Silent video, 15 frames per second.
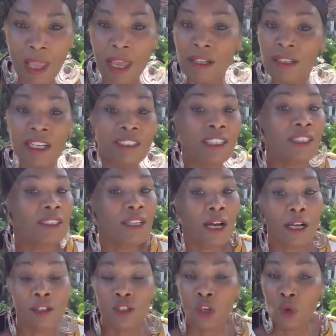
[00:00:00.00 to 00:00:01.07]
And I did
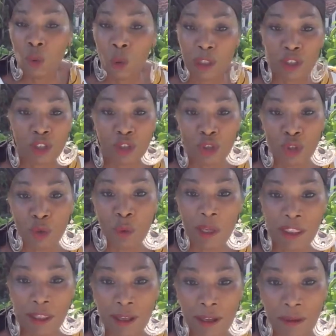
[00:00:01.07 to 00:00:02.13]
not know what to do
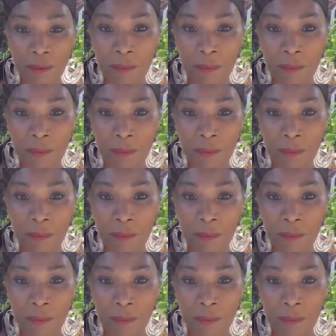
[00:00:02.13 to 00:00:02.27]
with it.